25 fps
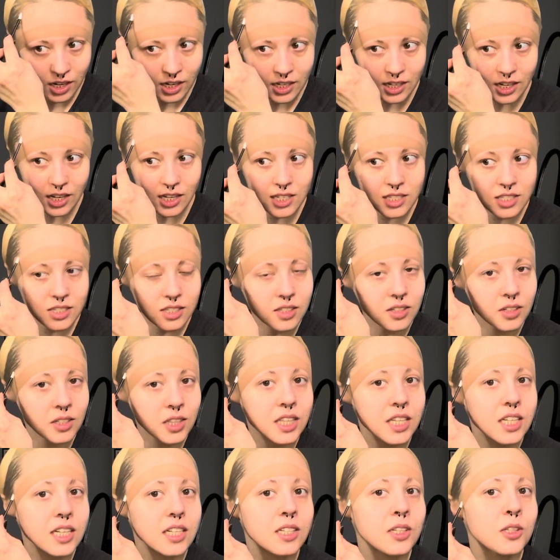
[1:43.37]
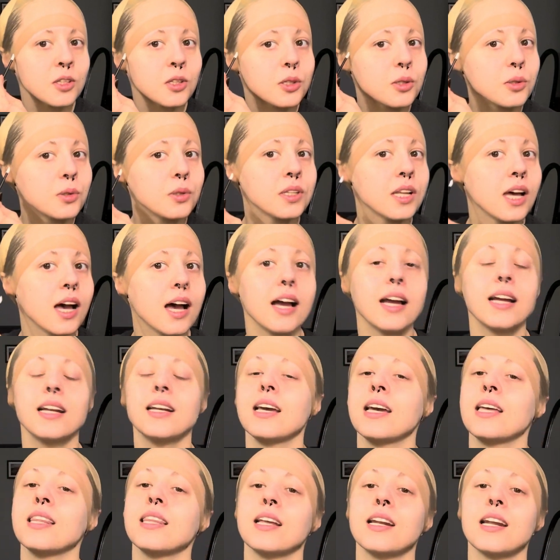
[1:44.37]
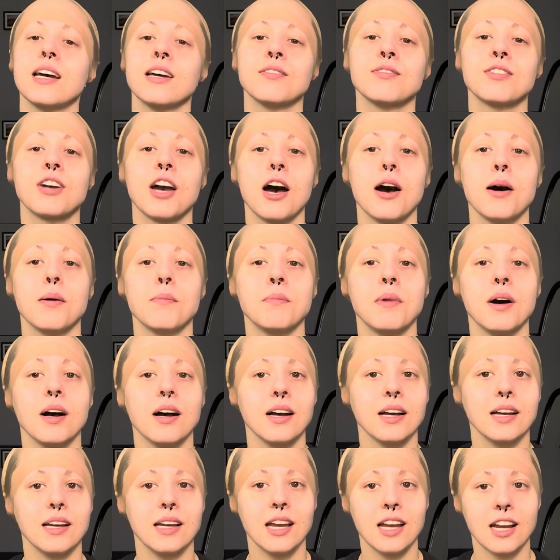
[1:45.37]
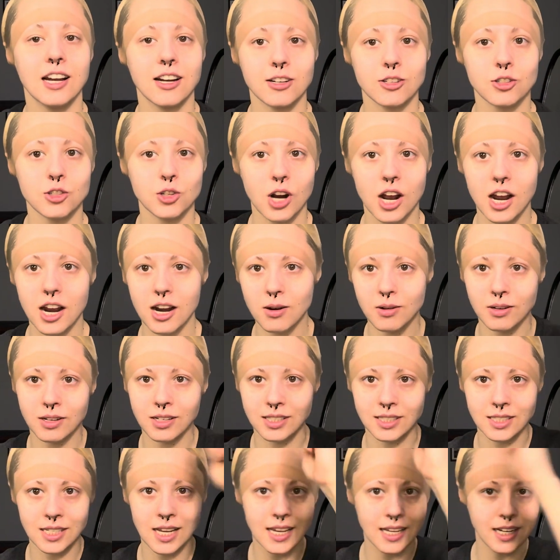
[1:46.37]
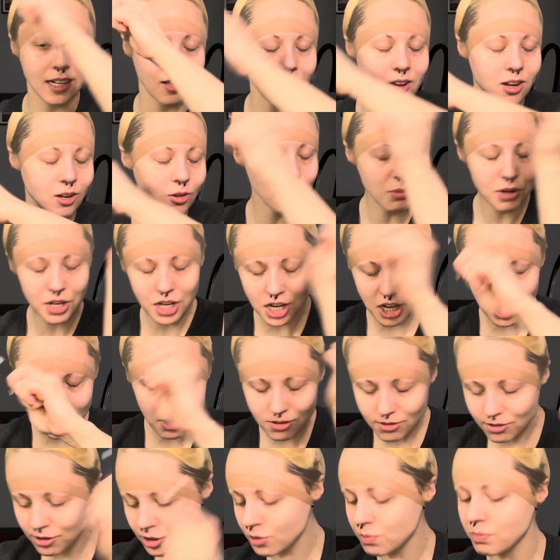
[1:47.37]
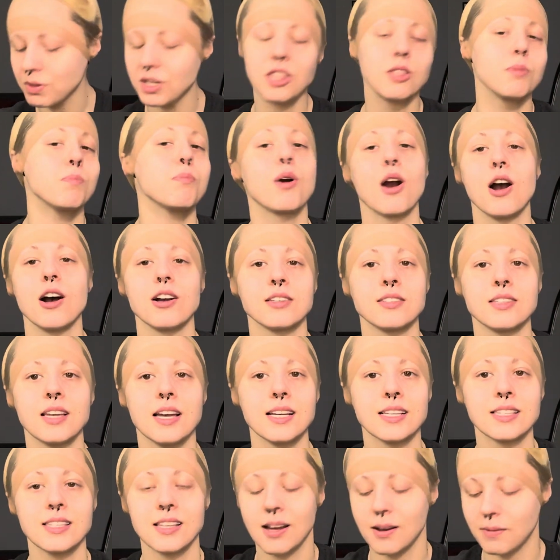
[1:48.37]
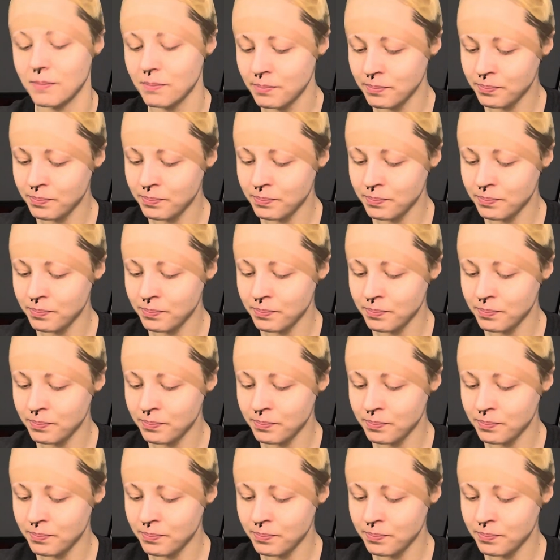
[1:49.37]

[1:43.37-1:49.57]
Nice little thin glue line, and then I've got my hair dryer. We're going to take it along, speed the process up.